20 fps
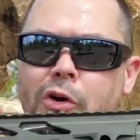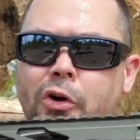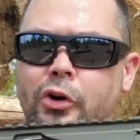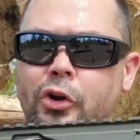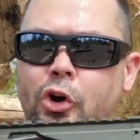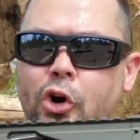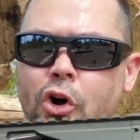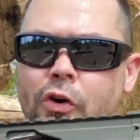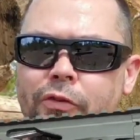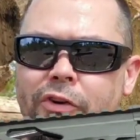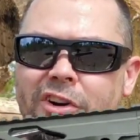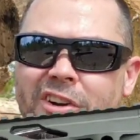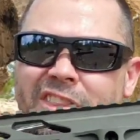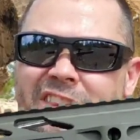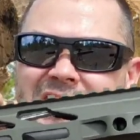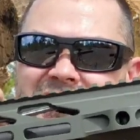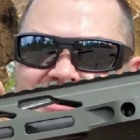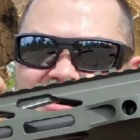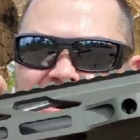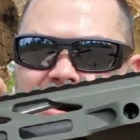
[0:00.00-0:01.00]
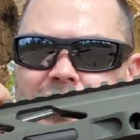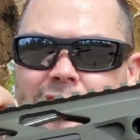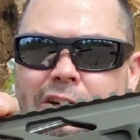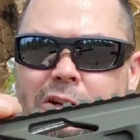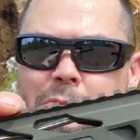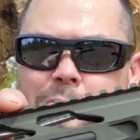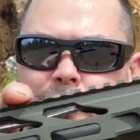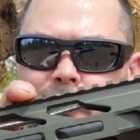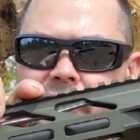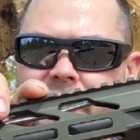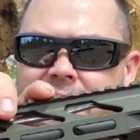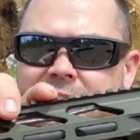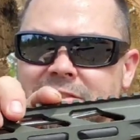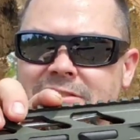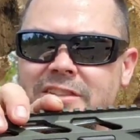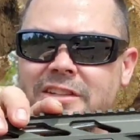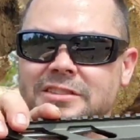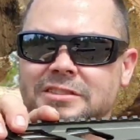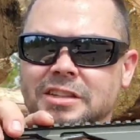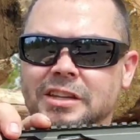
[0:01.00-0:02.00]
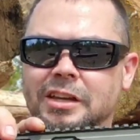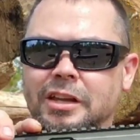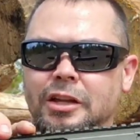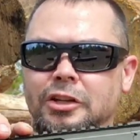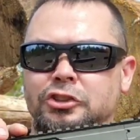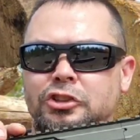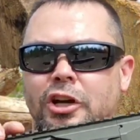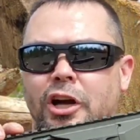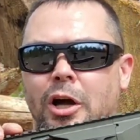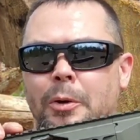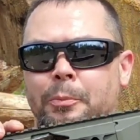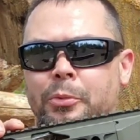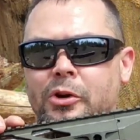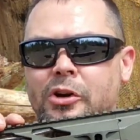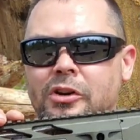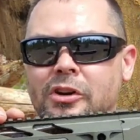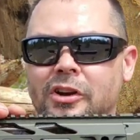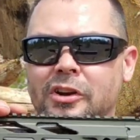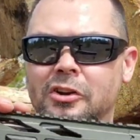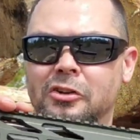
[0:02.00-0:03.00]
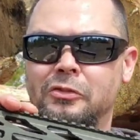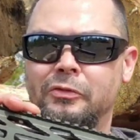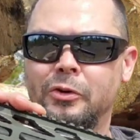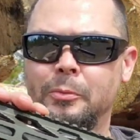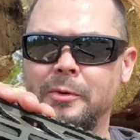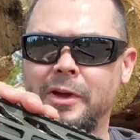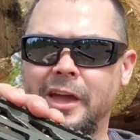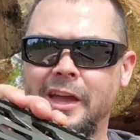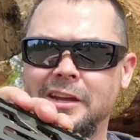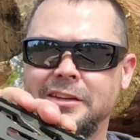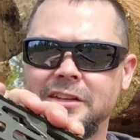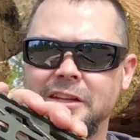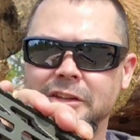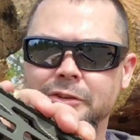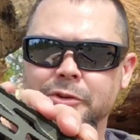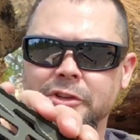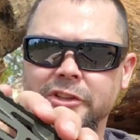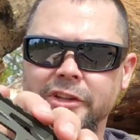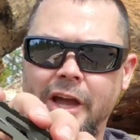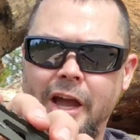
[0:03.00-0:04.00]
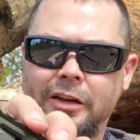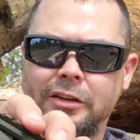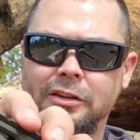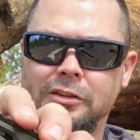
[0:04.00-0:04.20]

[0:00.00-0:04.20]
we're going over the STNGR Complete 16-inch upper from AT3